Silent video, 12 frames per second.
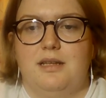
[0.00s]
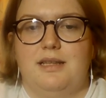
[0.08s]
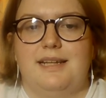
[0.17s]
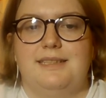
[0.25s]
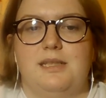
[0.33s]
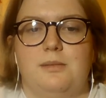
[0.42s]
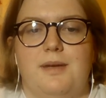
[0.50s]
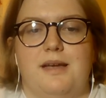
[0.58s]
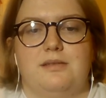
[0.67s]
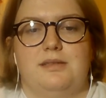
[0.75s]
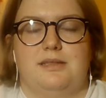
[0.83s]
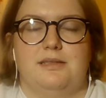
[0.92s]
they
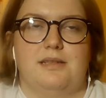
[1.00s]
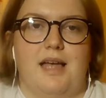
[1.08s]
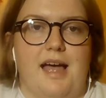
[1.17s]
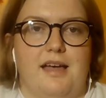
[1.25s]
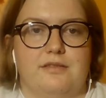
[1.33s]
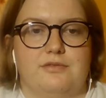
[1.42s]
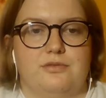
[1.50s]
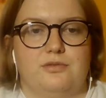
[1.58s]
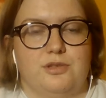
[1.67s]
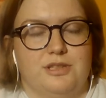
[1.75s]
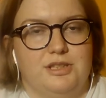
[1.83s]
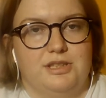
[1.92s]
somehow still have
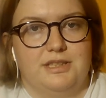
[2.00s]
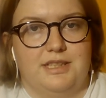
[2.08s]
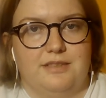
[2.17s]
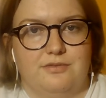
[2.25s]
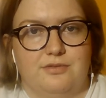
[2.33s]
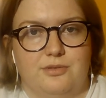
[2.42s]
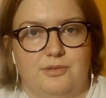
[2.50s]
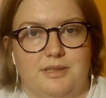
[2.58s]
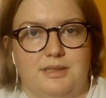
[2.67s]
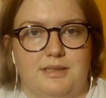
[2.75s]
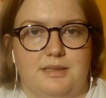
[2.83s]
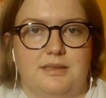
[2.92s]
Christian
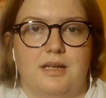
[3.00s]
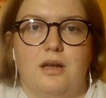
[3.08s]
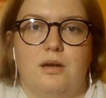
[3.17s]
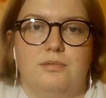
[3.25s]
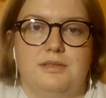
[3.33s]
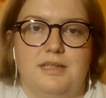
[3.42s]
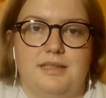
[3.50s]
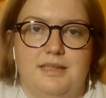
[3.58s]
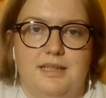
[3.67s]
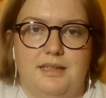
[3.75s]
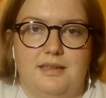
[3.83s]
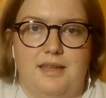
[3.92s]
influences, which I
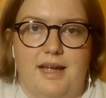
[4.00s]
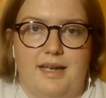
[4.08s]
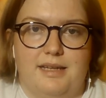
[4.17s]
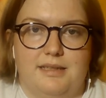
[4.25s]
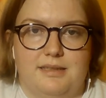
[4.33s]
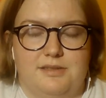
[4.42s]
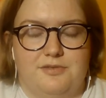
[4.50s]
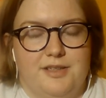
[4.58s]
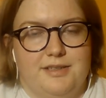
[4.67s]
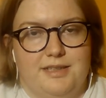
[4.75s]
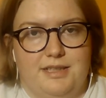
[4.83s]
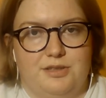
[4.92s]
think that is
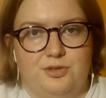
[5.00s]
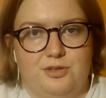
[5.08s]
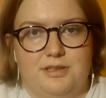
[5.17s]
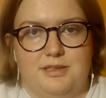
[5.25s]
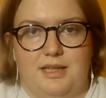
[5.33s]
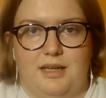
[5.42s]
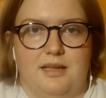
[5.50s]
very interesting.